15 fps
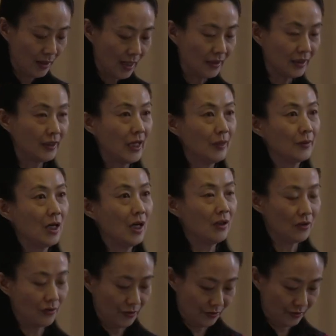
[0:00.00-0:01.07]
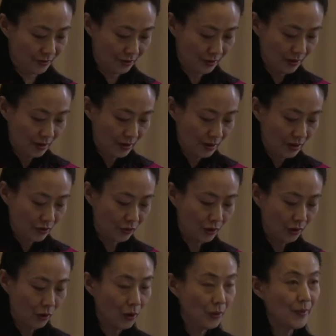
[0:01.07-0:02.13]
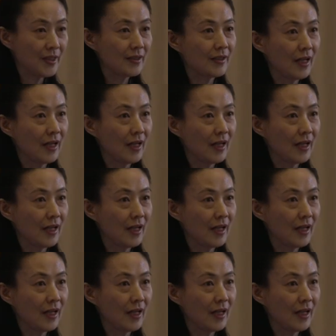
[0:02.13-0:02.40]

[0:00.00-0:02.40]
and the narratologists should always